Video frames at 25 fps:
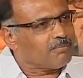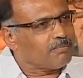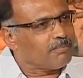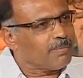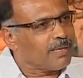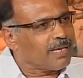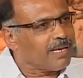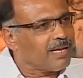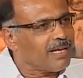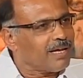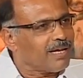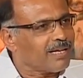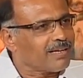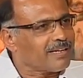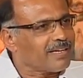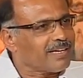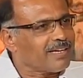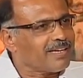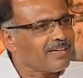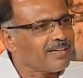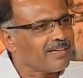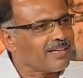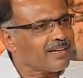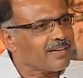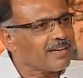
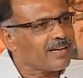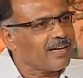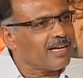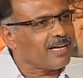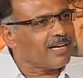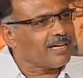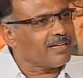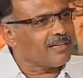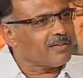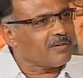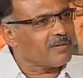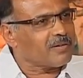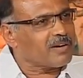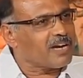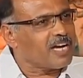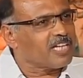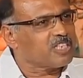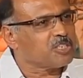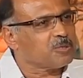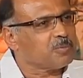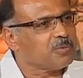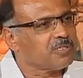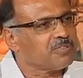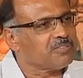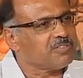Bellary,
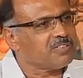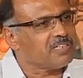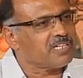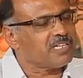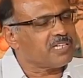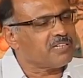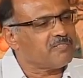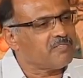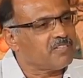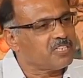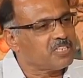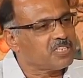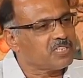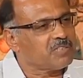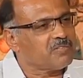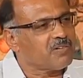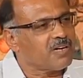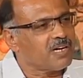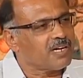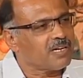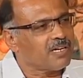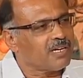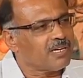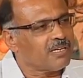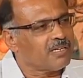Rajahmundry,
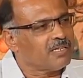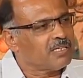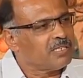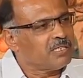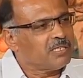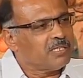Vijayawada,